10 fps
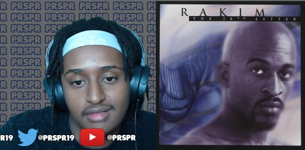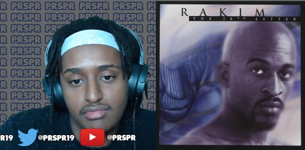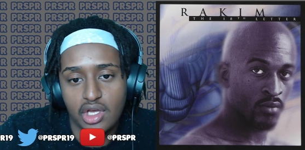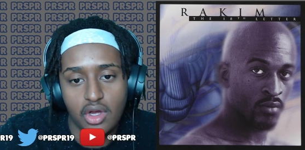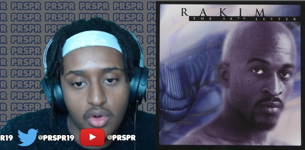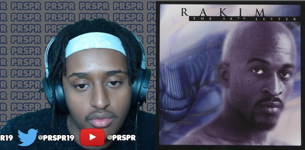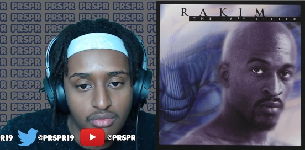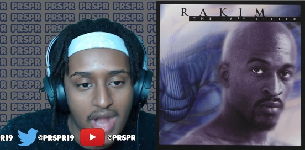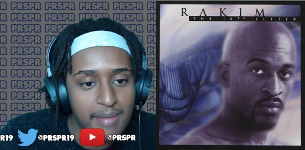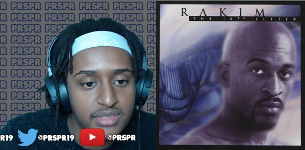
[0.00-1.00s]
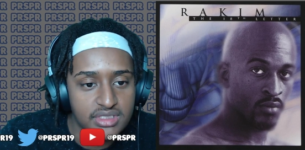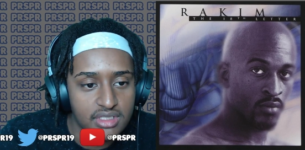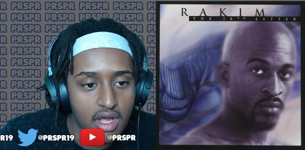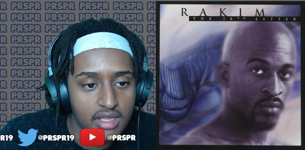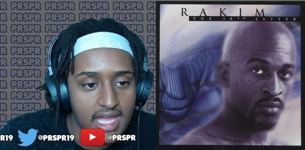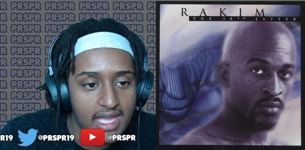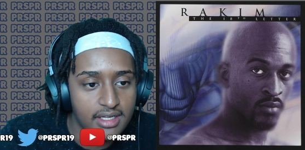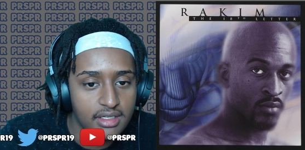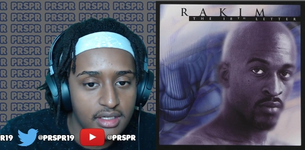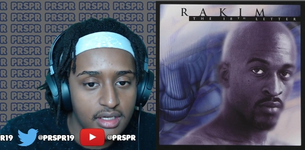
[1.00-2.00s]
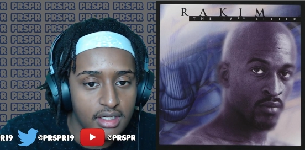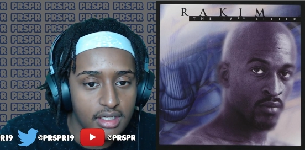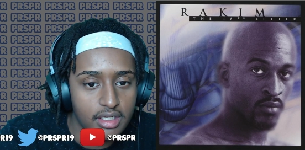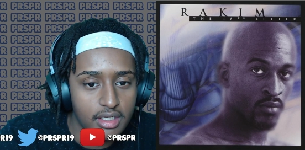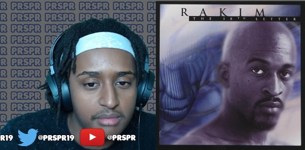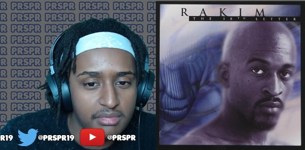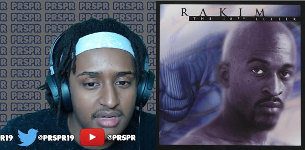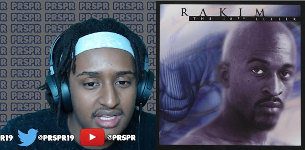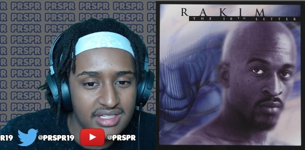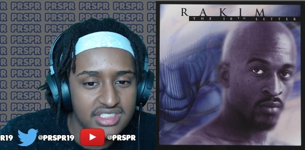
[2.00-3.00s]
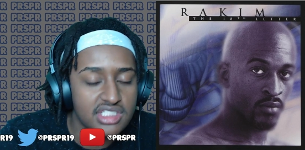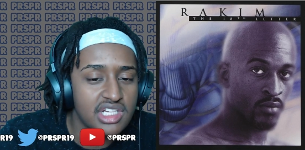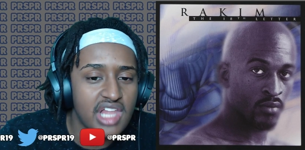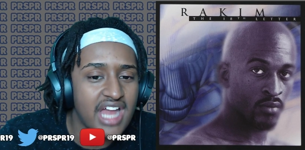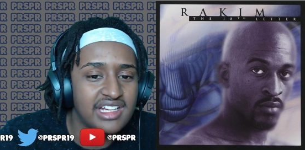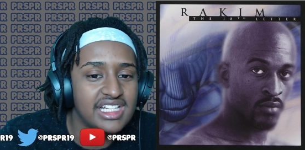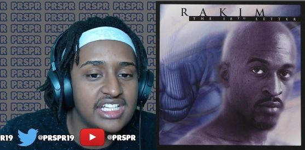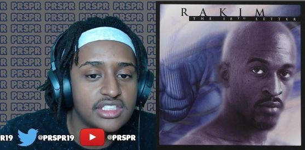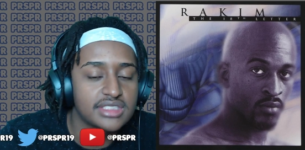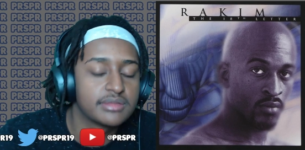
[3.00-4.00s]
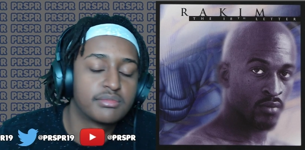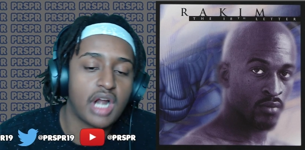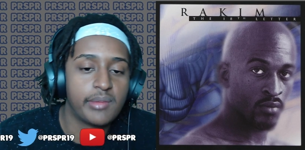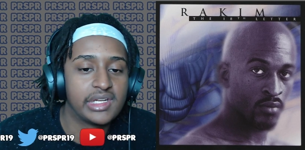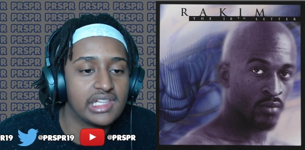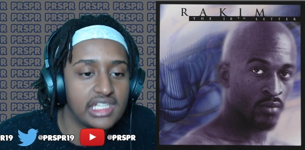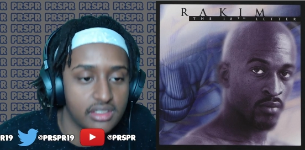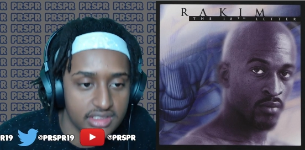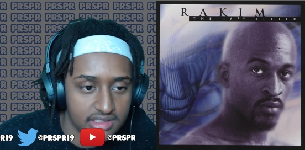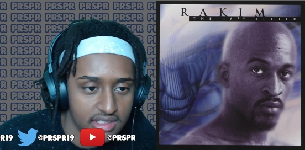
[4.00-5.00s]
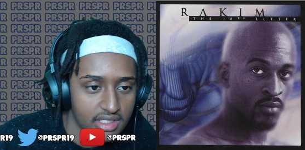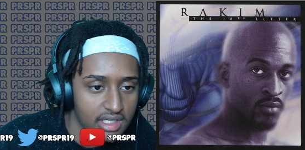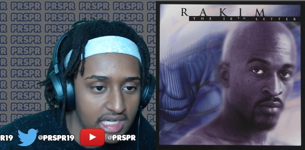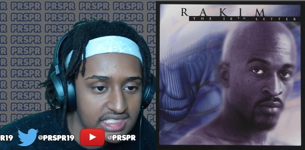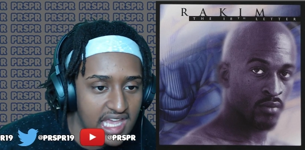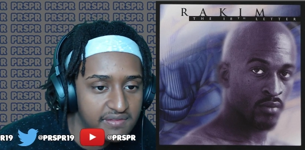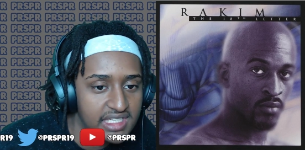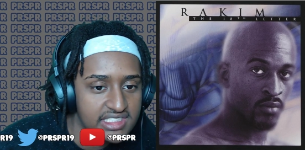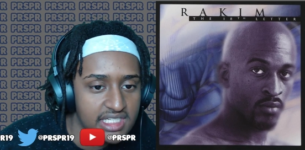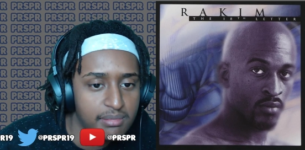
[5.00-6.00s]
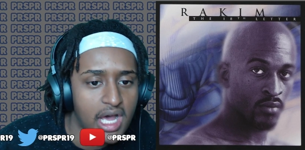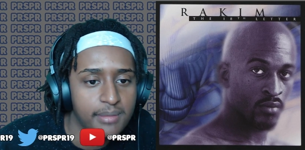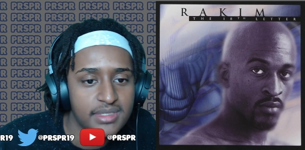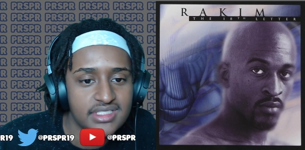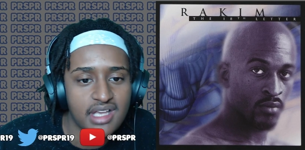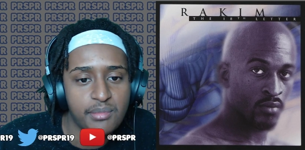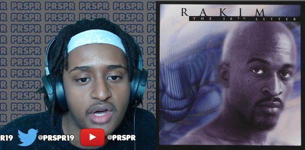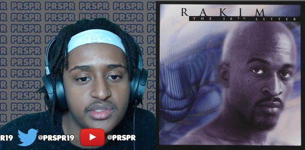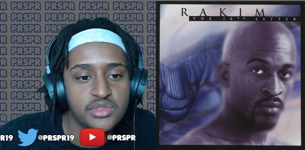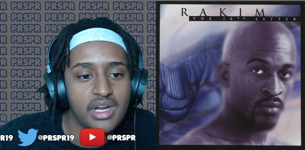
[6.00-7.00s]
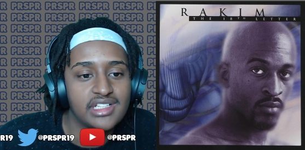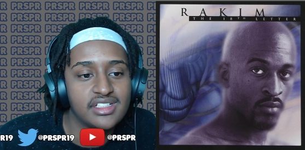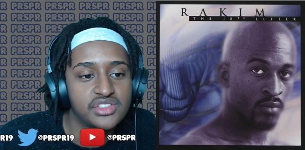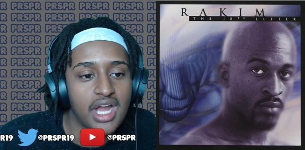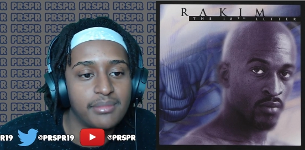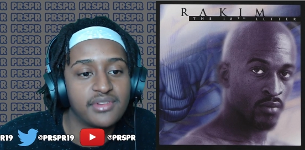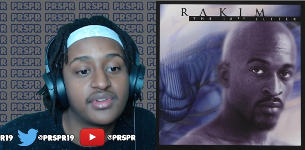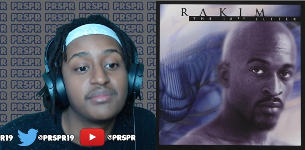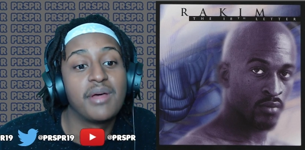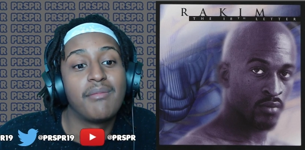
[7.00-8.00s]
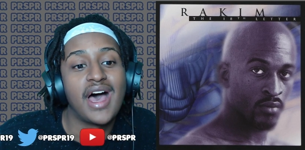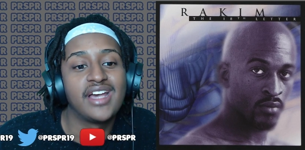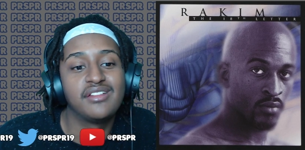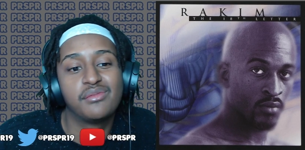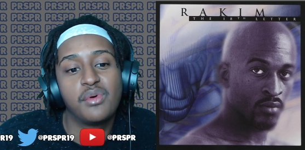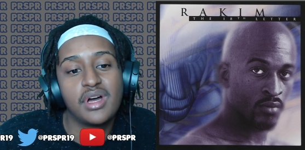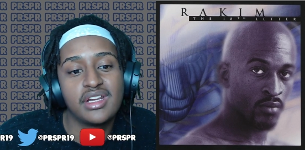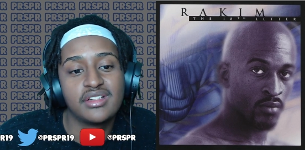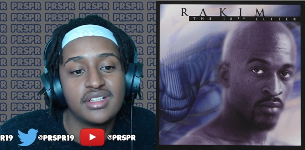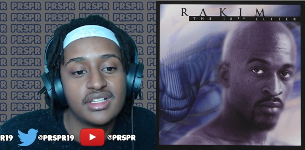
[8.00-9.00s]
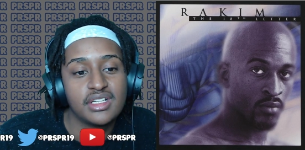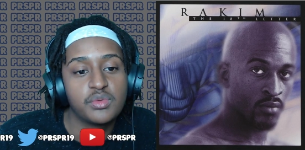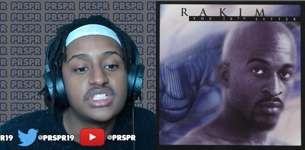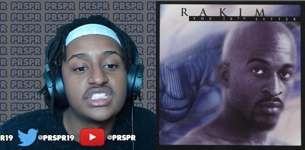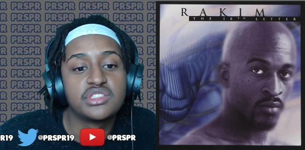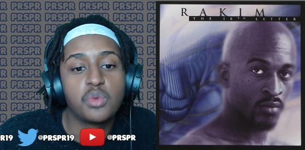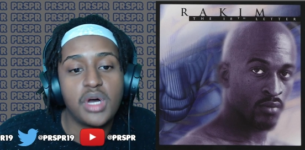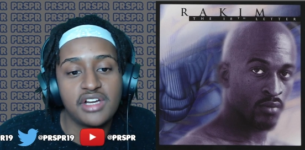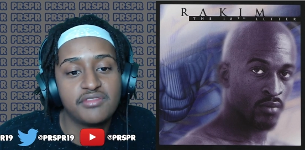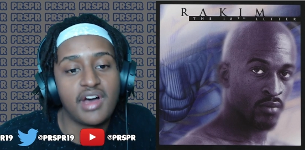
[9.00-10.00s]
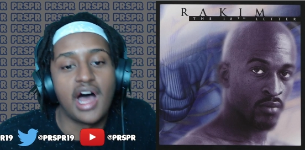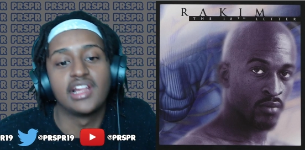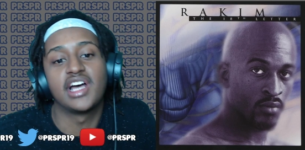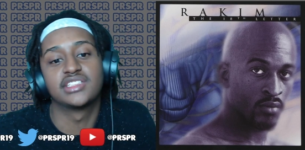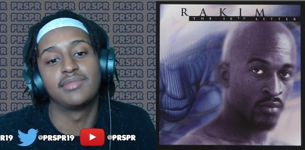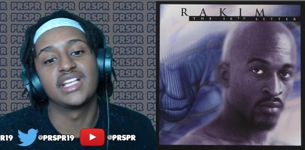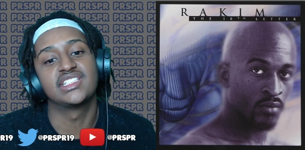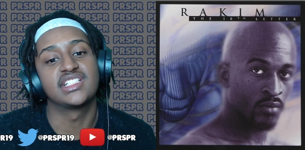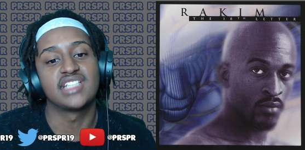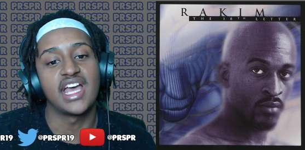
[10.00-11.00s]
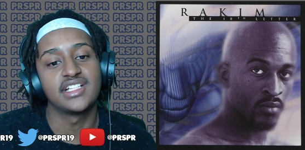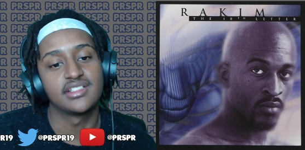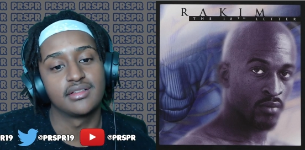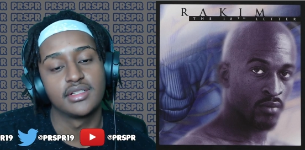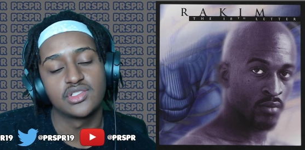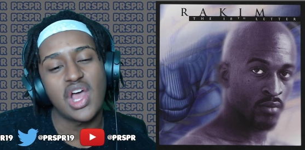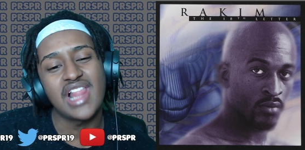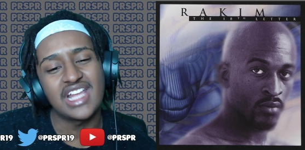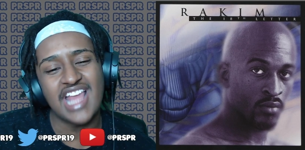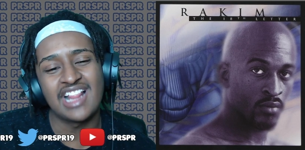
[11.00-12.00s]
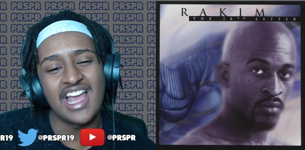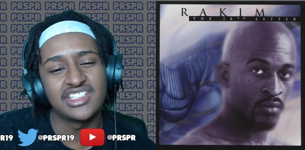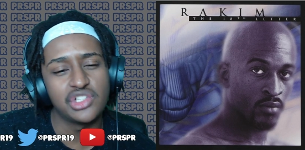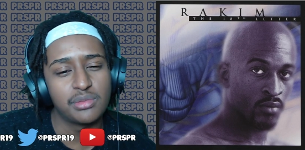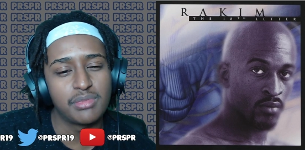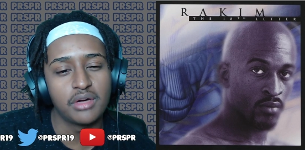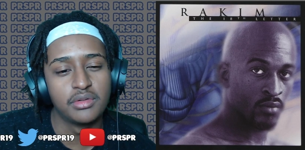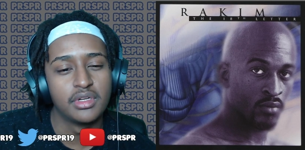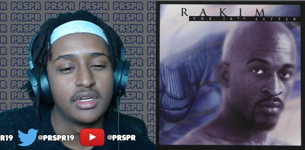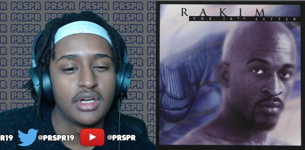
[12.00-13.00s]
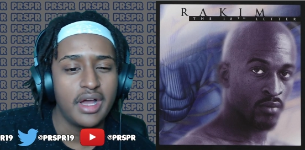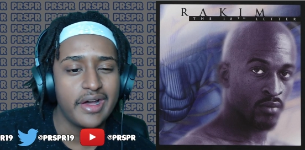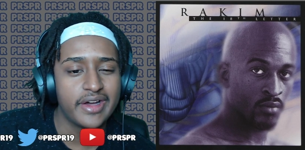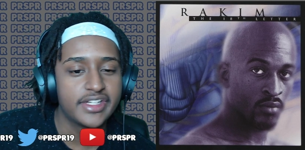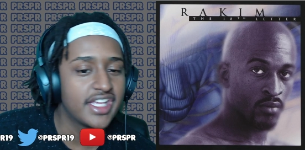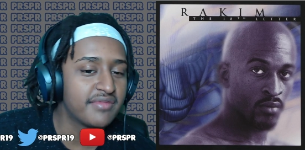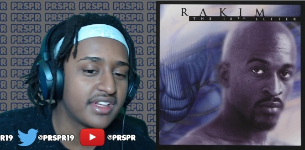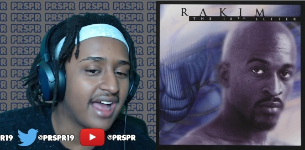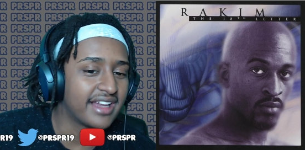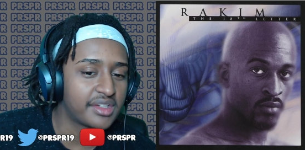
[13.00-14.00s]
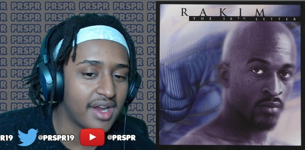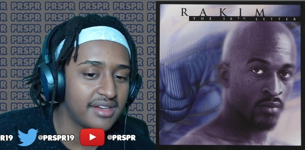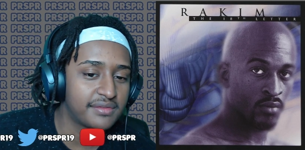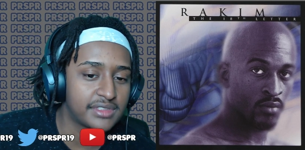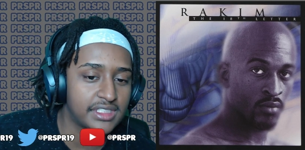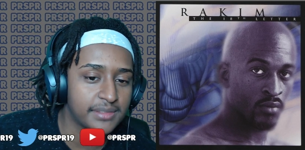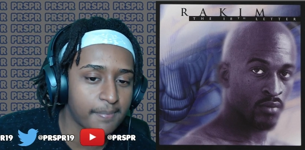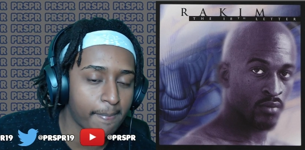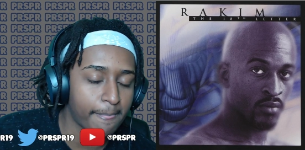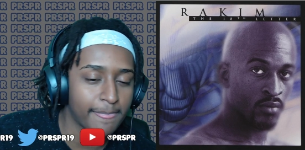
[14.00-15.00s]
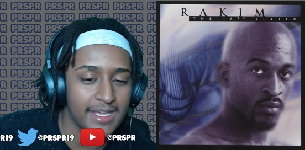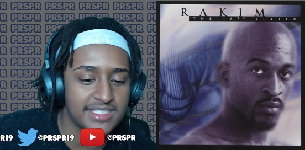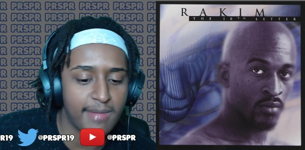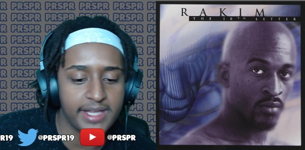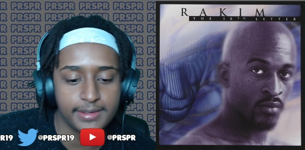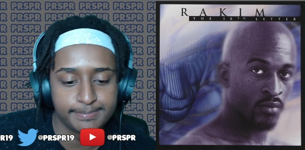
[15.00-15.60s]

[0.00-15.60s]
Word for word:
Speaker 1: uh, rappers and all that, um, and just a lot of leaders, prominent leaders. As heavy as hip-hop is, I'm always ready to drop it. From the mind of one, which is one of Allah's best designs. So I like that line too, bro. Uh, giving God credit for his mind.